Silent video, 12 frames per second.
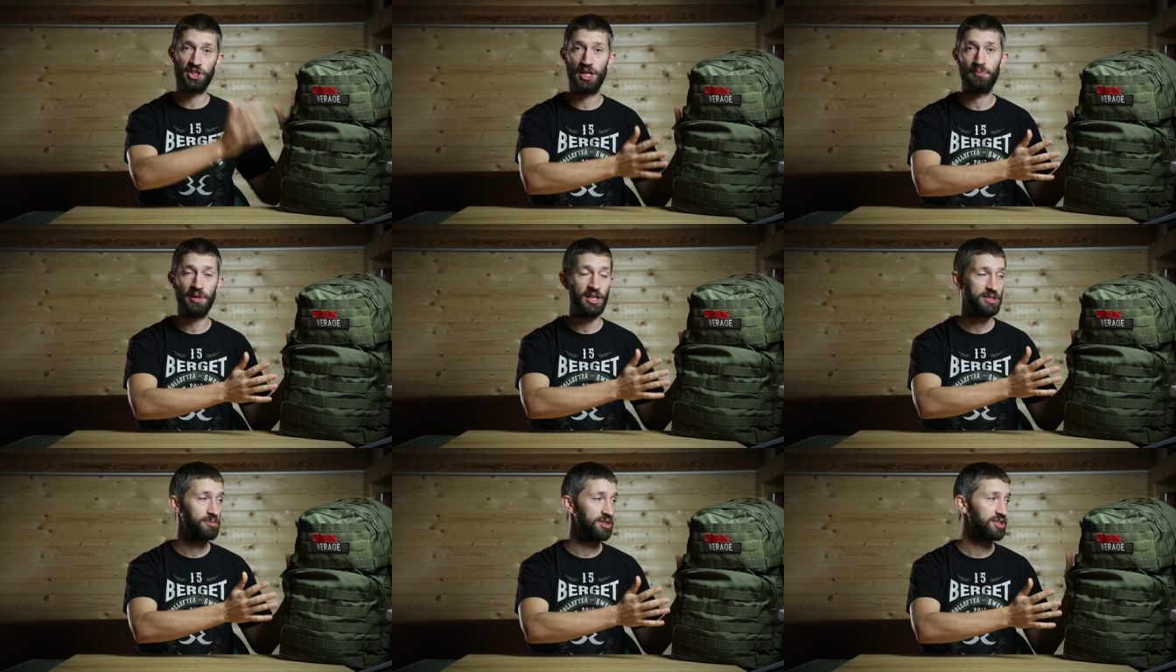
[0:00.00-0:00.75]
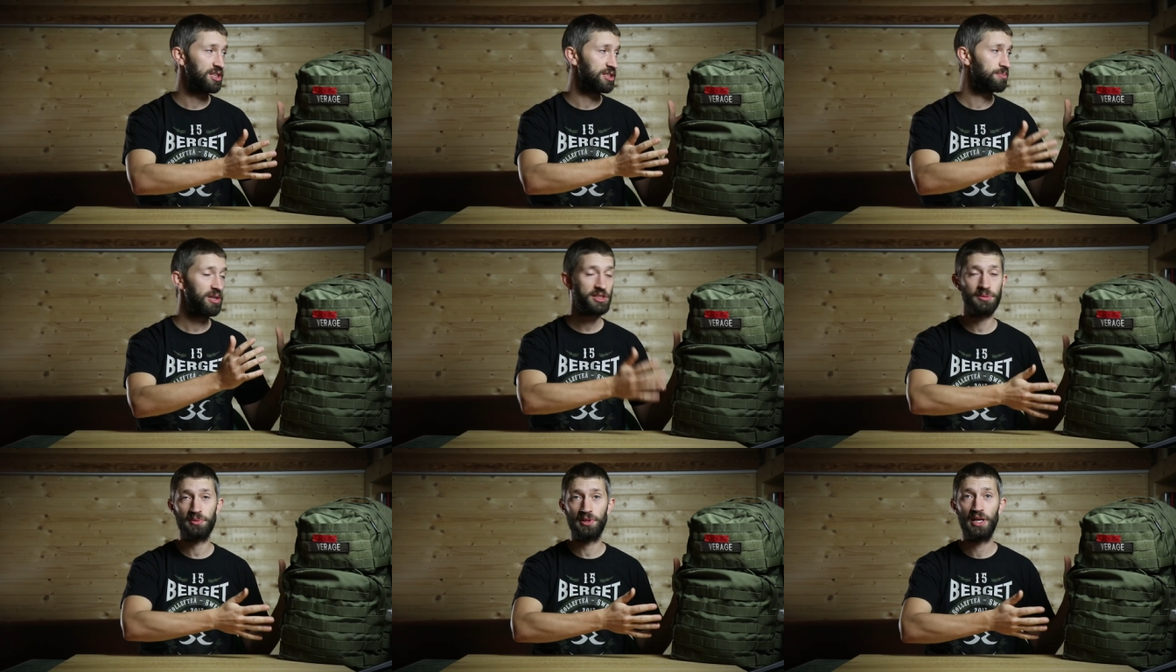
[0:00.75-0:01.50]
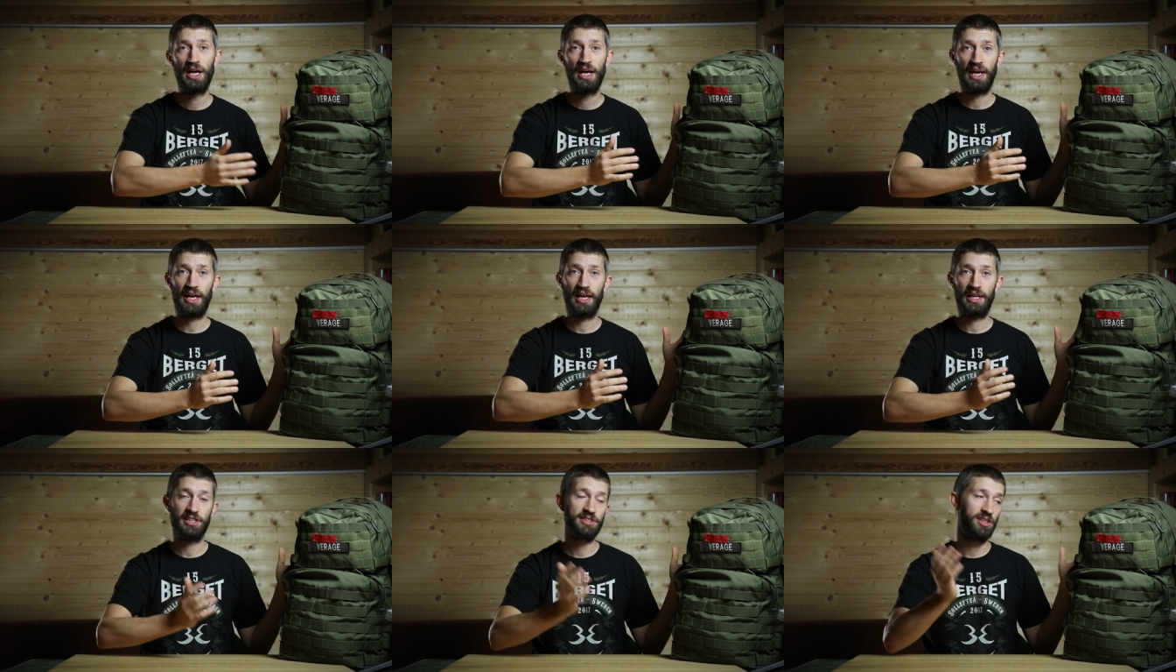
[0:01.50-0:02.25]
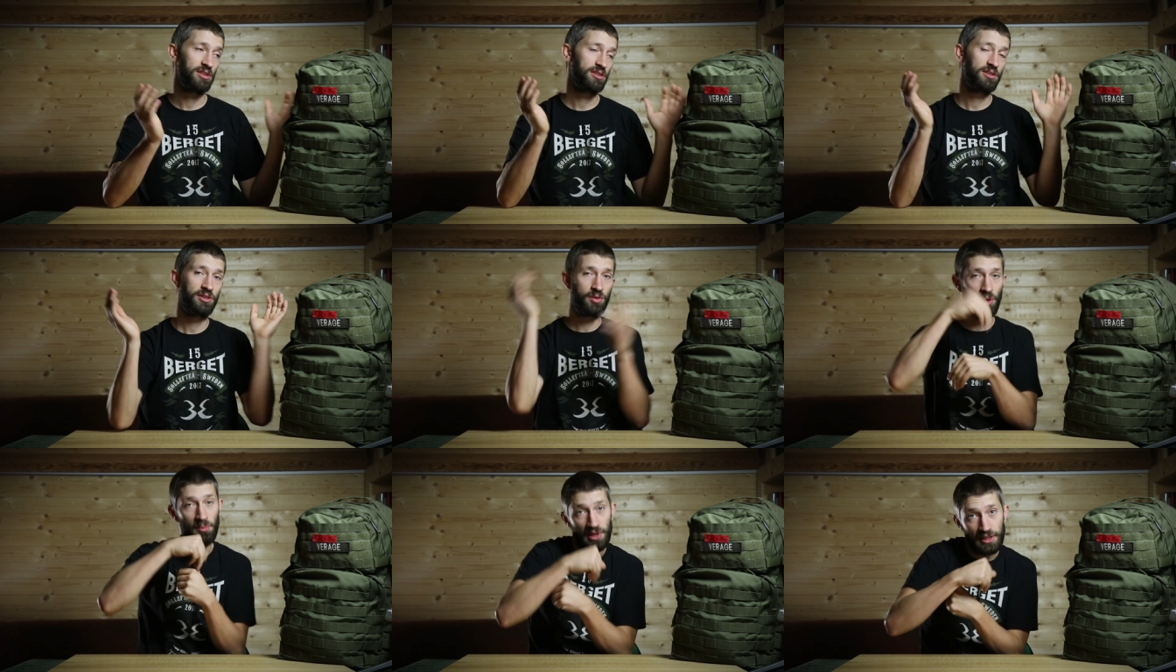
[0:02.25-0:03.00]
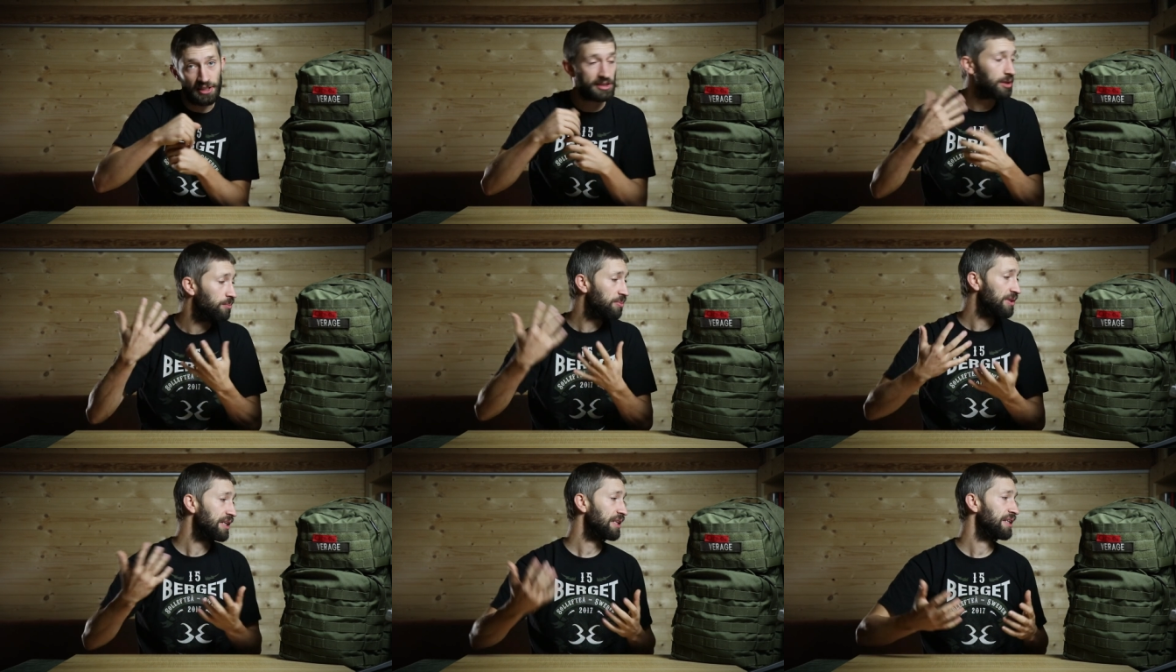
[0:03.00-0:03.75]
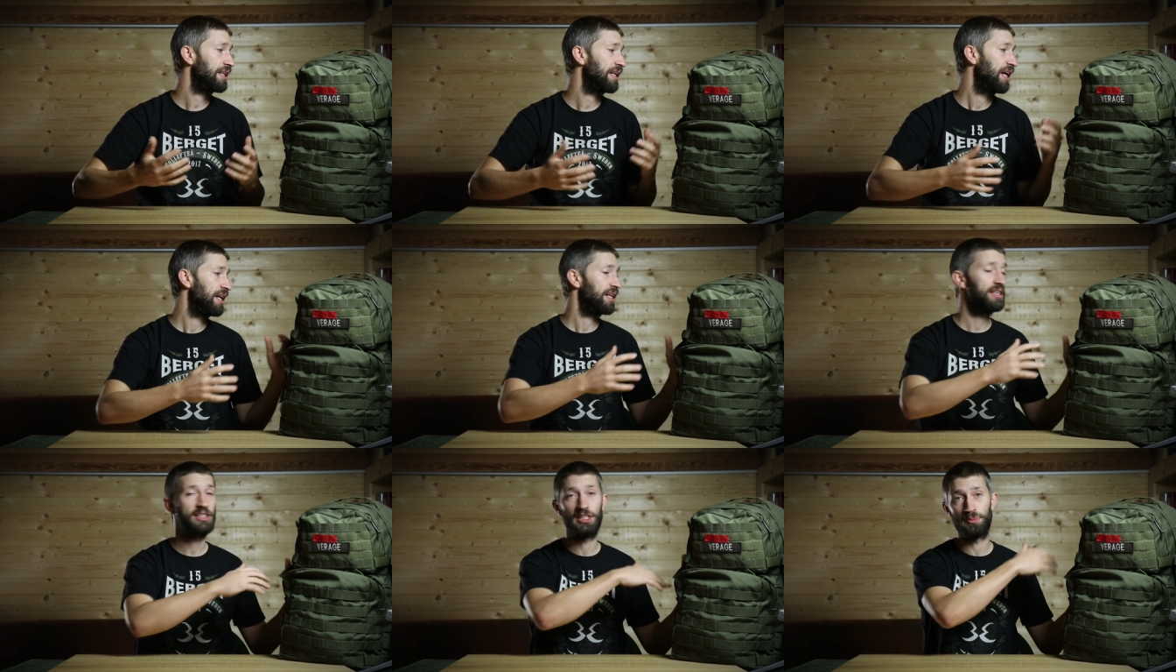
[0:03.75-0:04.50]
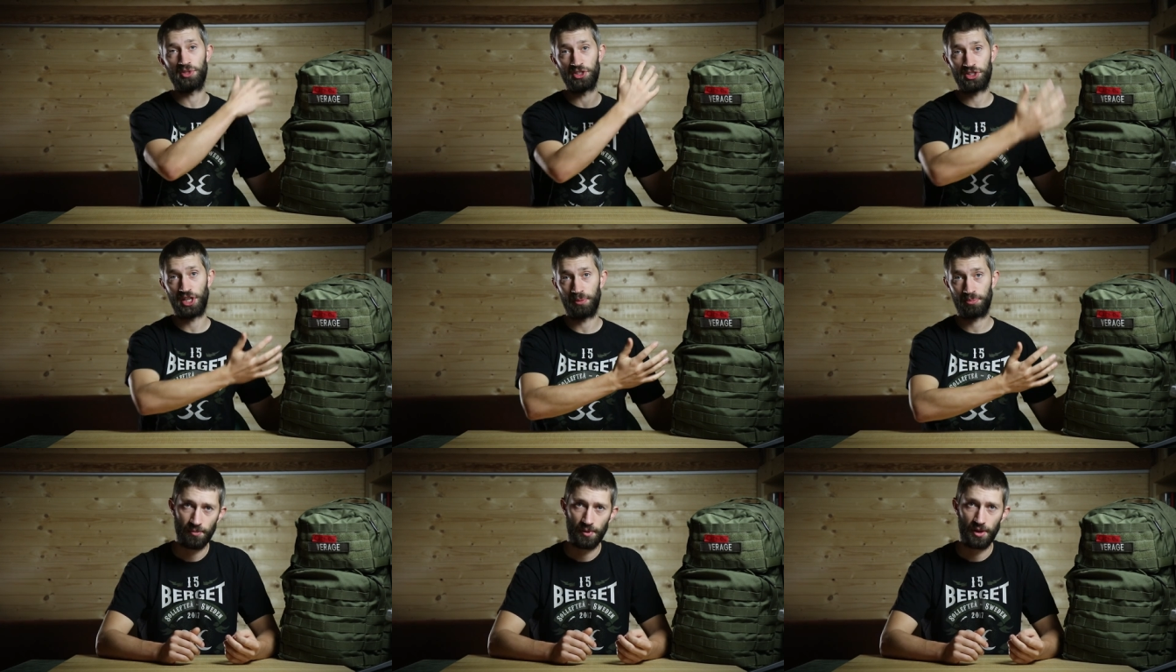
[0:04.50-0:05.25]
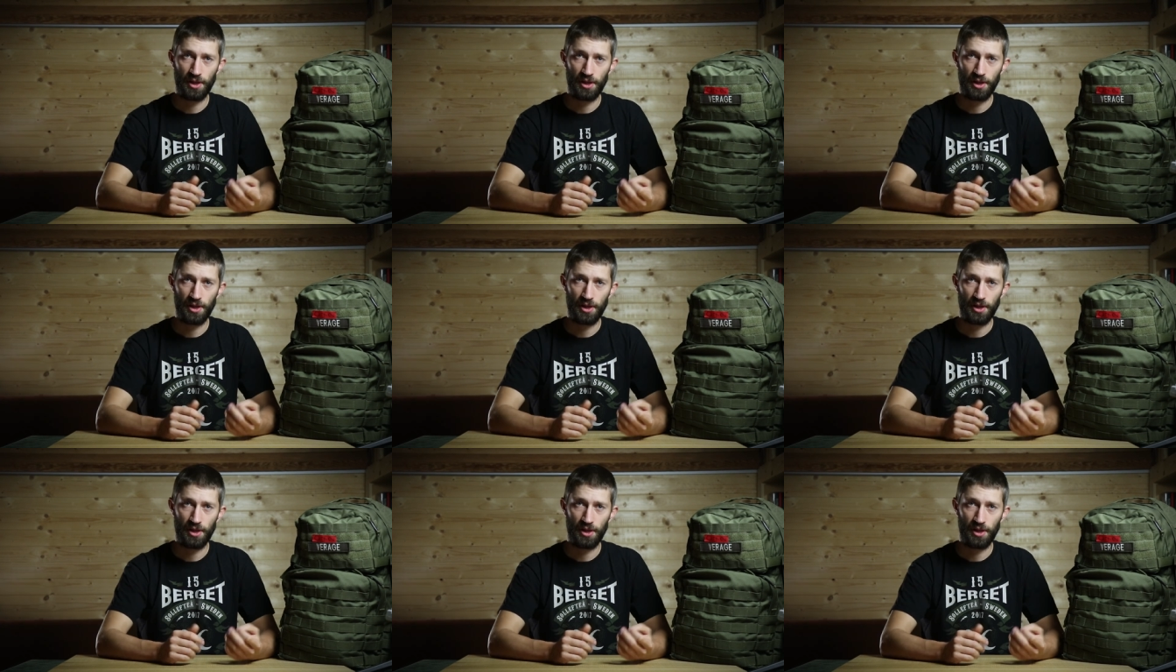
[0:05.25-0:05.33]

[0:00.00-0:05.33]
shape as much as possible and it's not crumbling in completely, it keeps its shape.